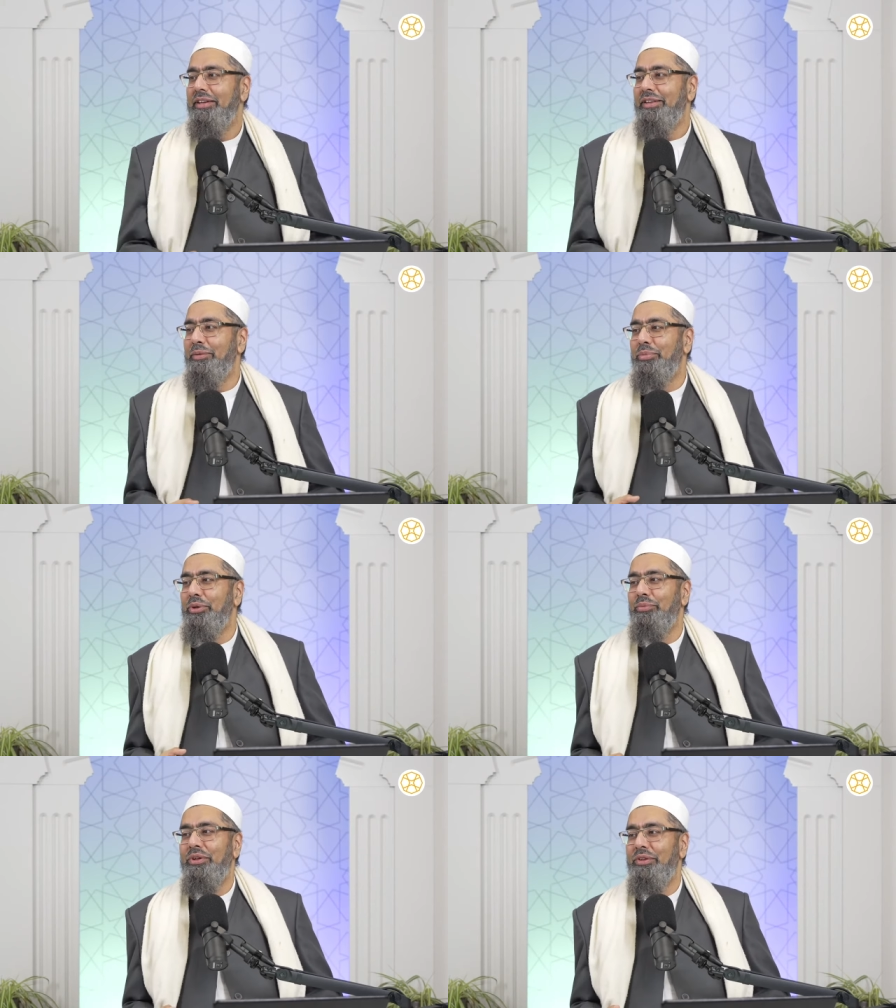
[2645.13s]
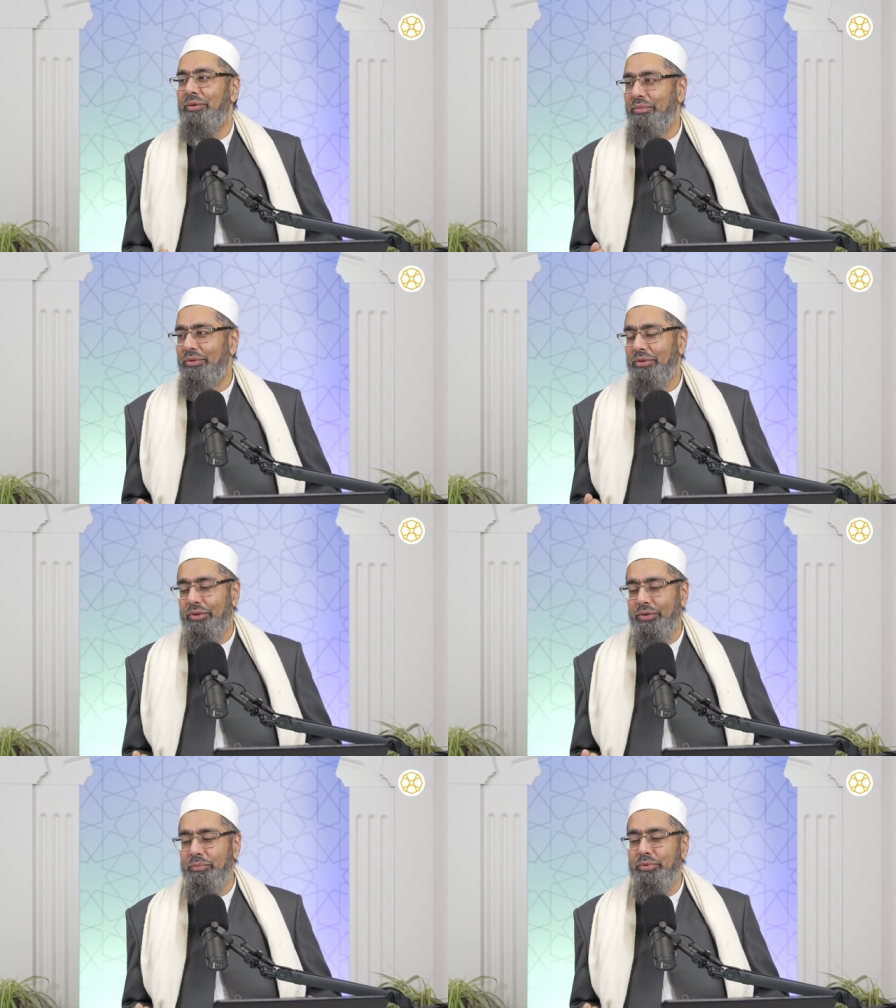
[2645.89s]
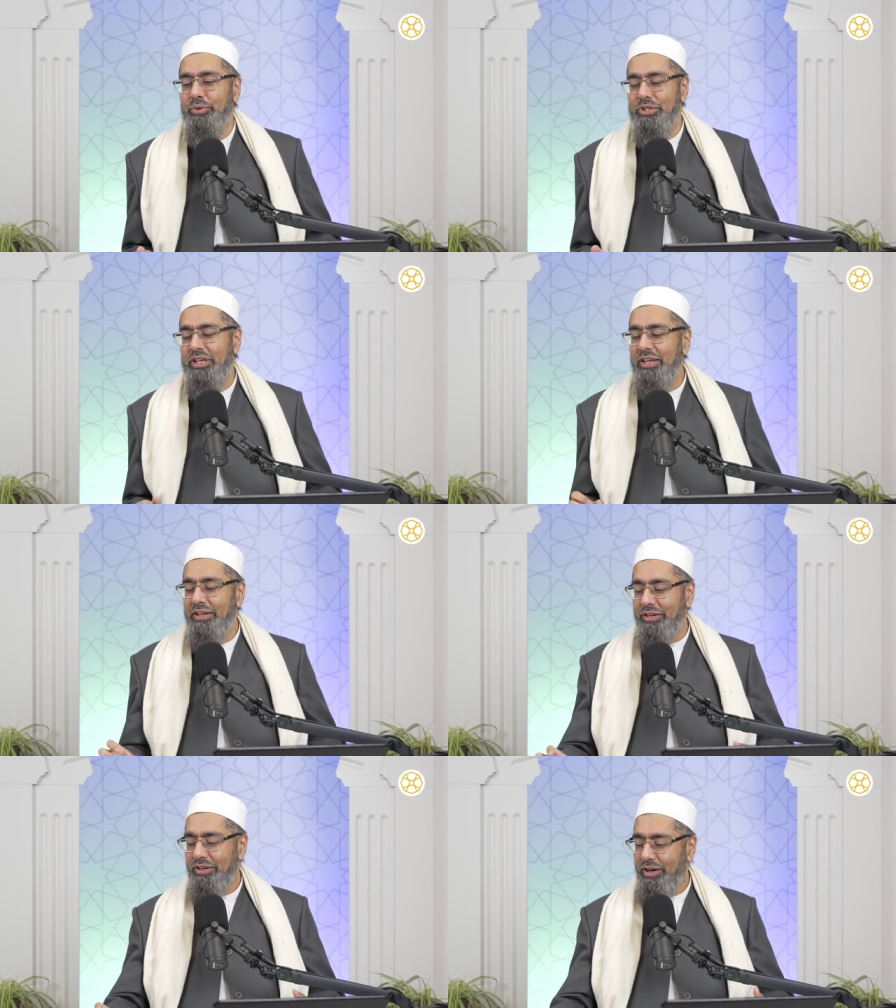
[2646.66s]
the, the, you know, the beauty
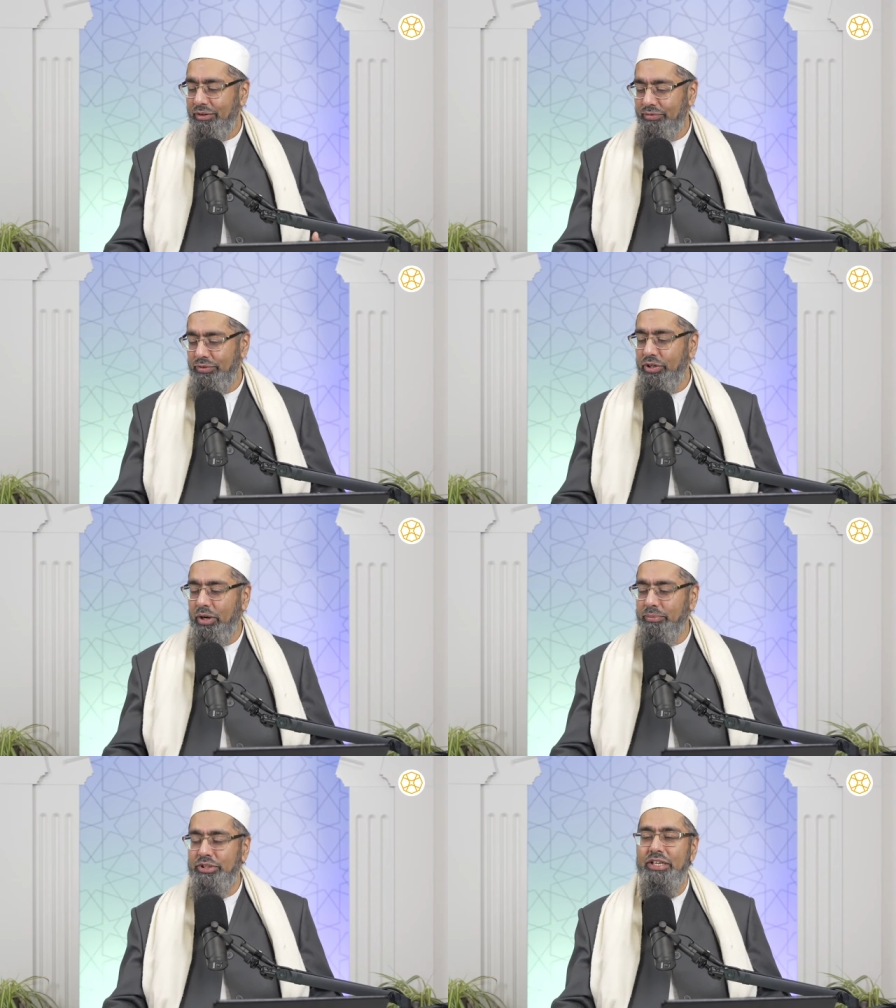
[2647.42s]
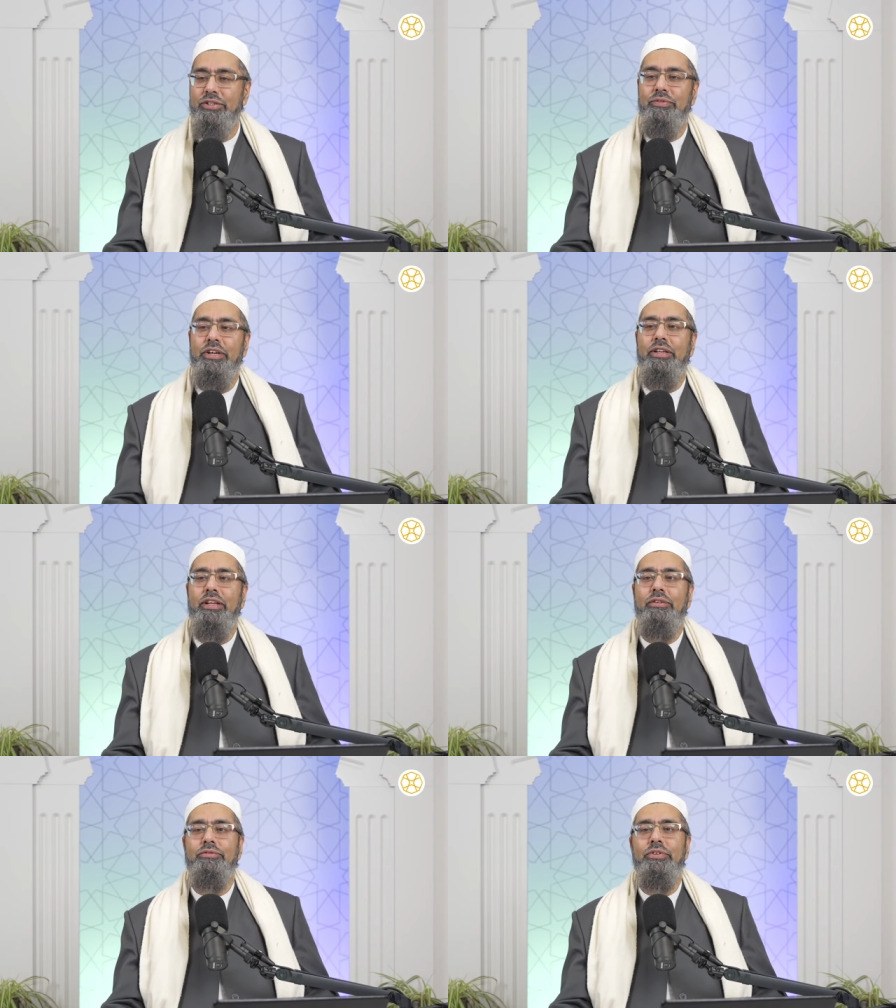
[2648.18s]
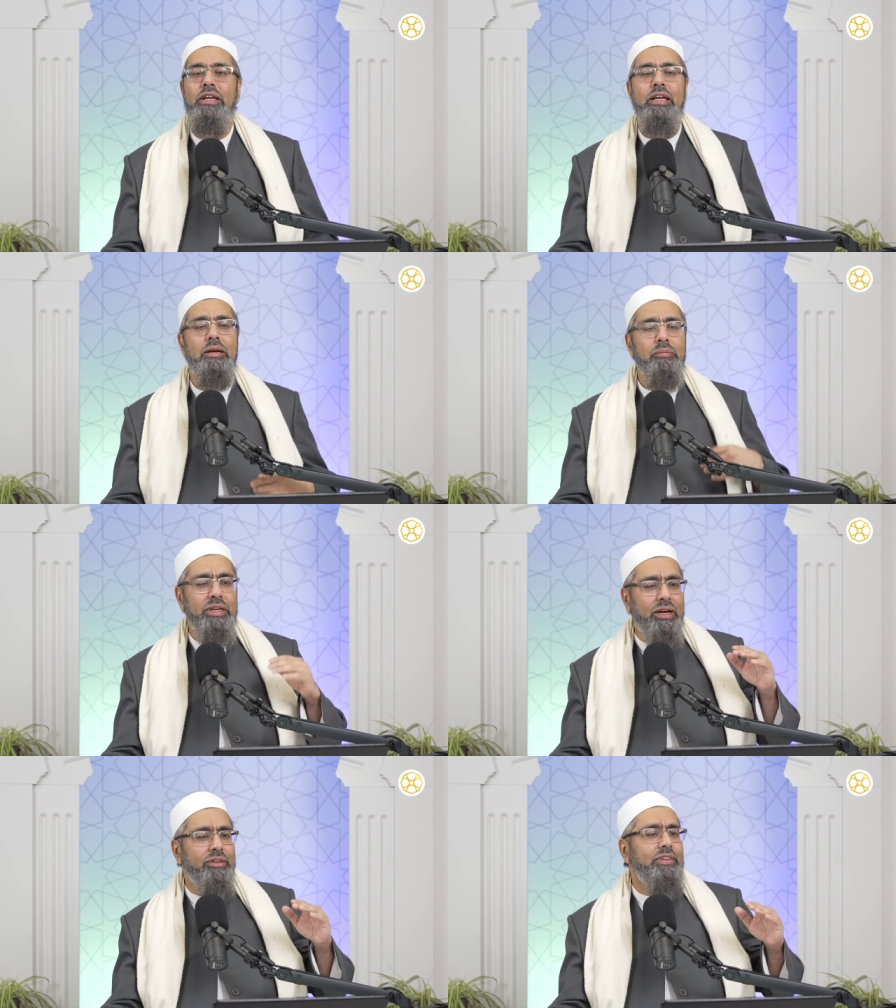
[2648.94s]
of the object of their love. But
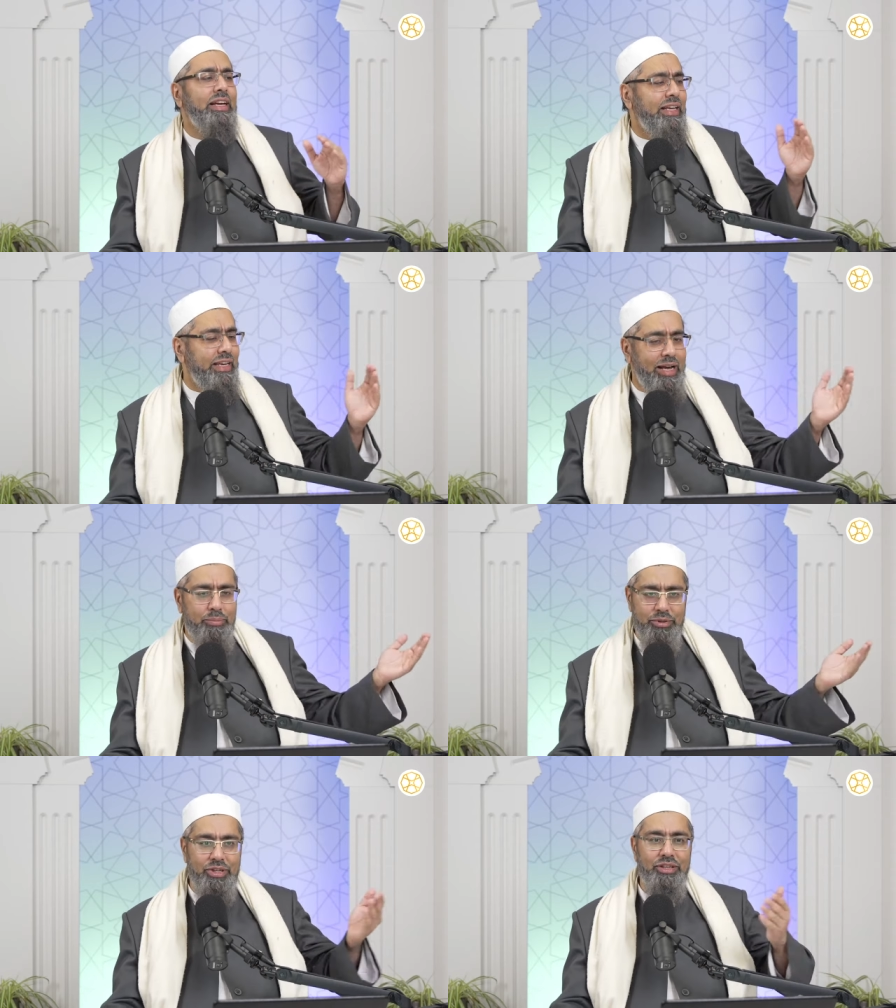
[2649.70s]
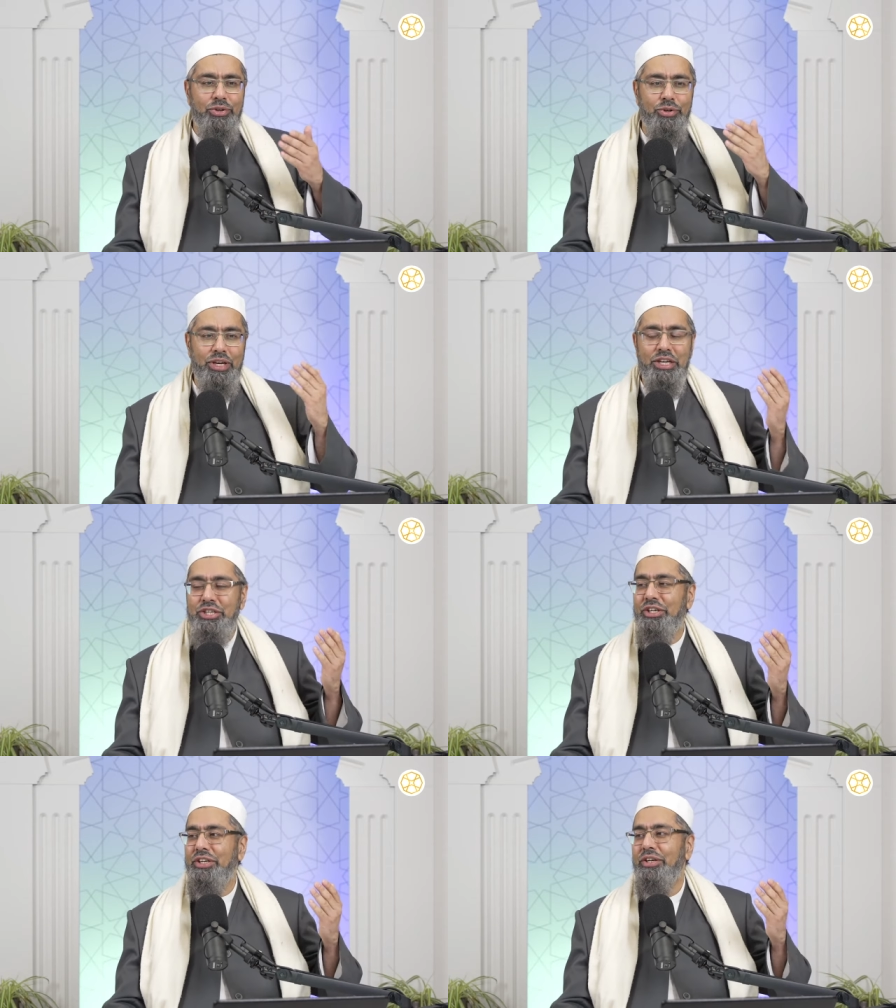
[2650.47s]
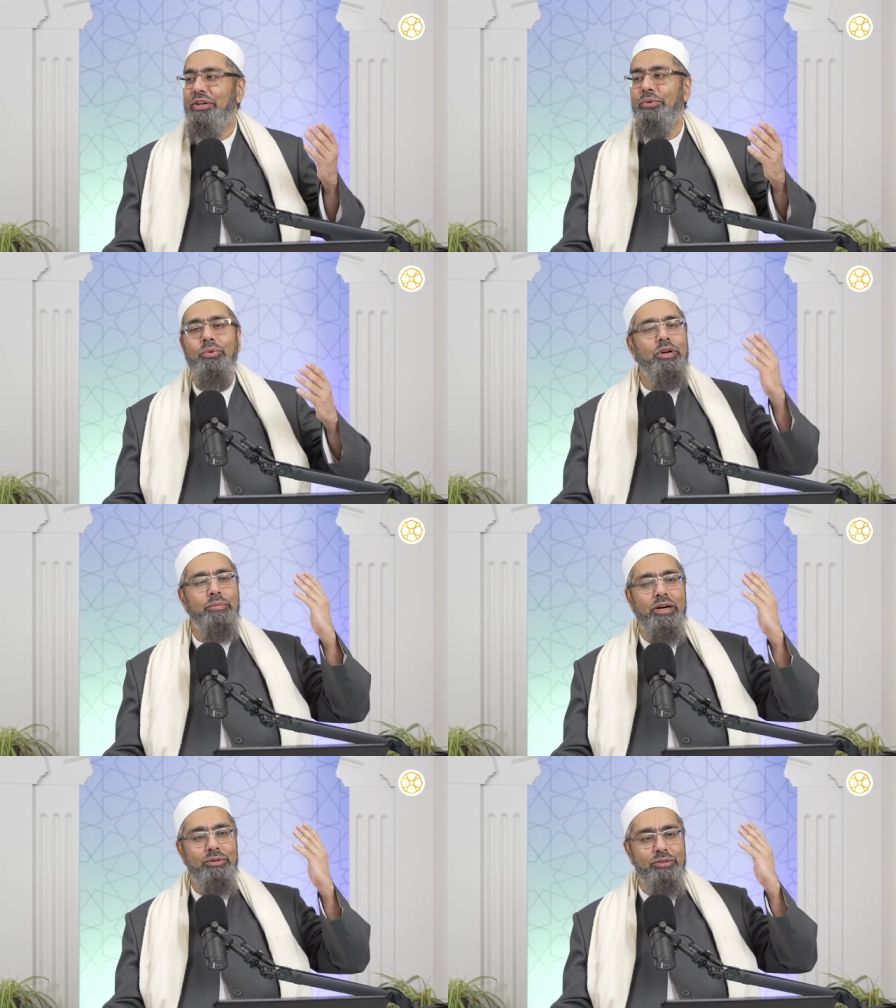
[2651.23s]
now, if that can happen in creation, what
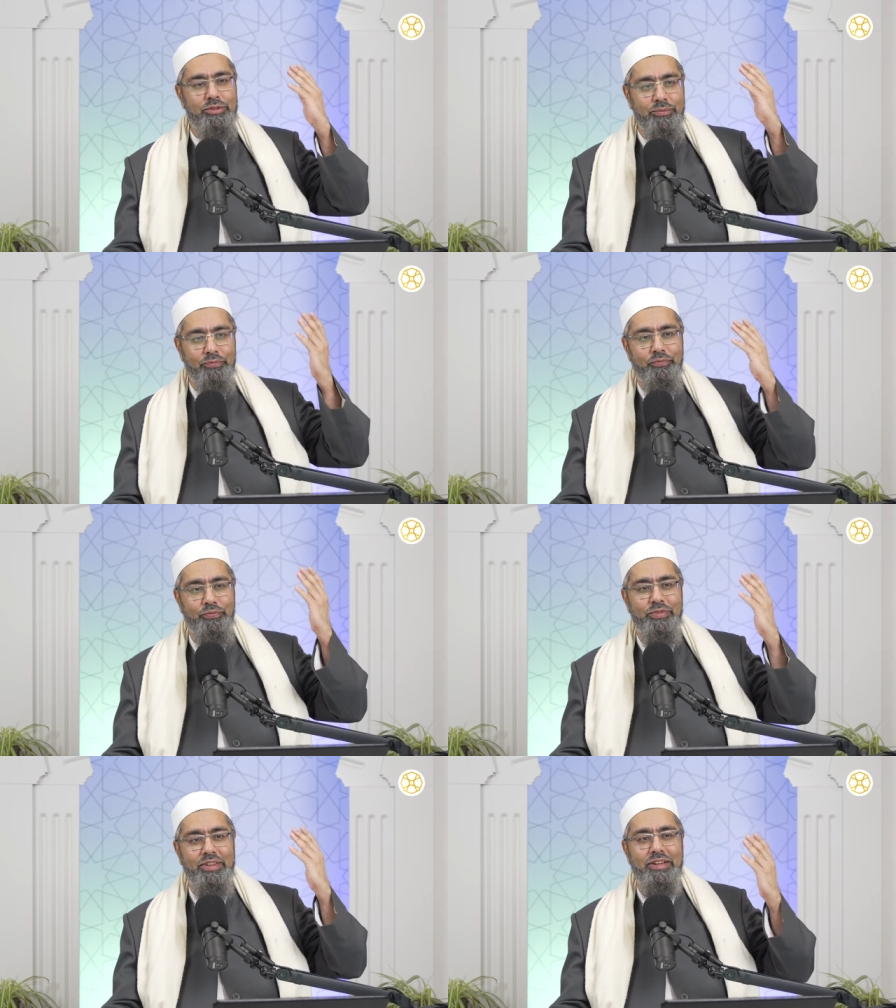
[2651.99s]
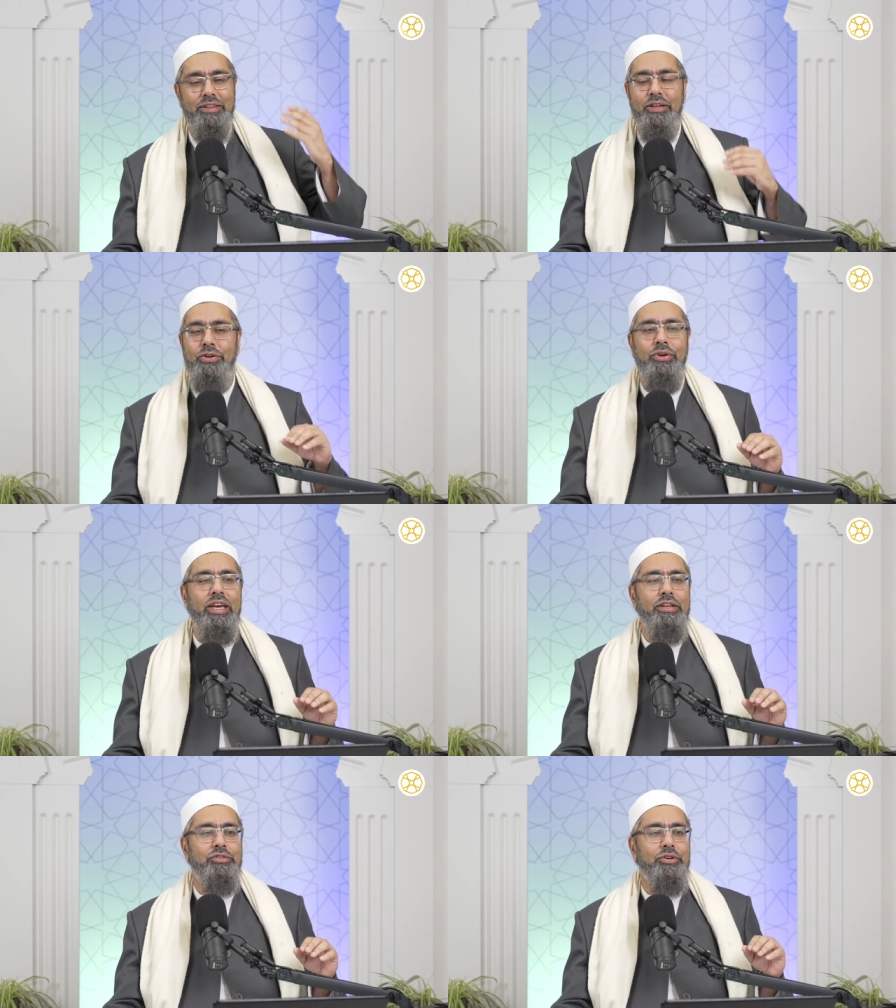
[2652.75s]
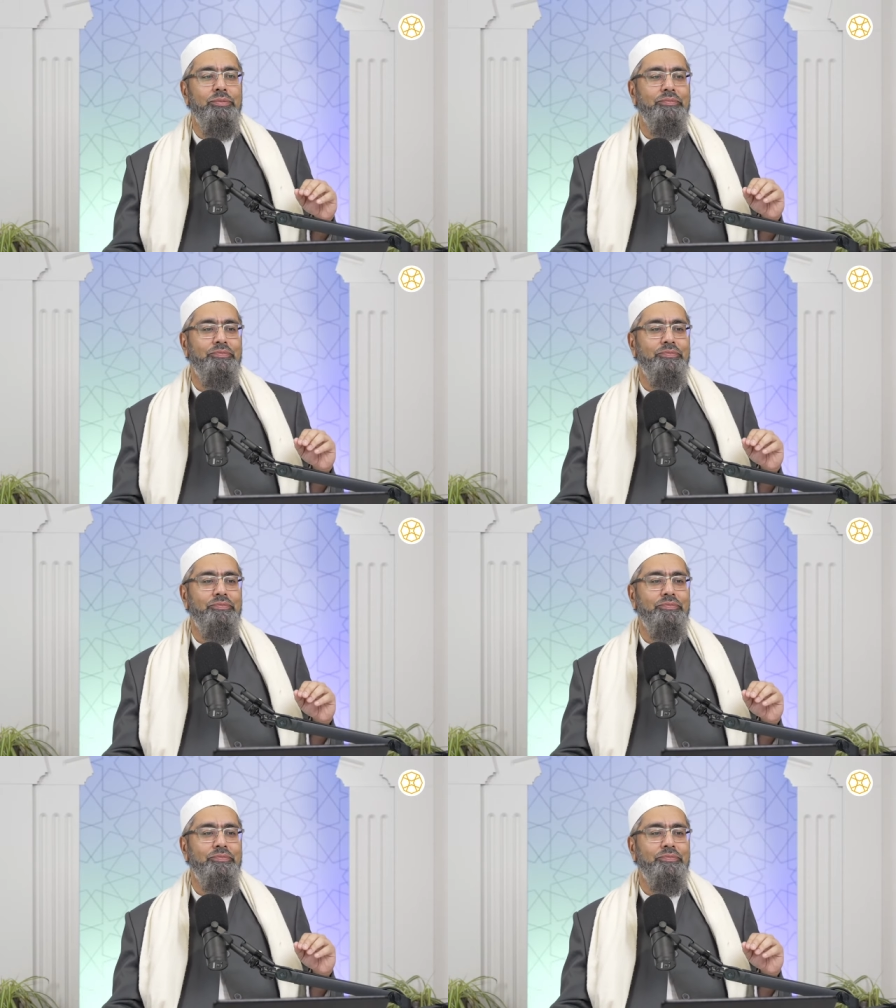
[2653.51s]
about the creator?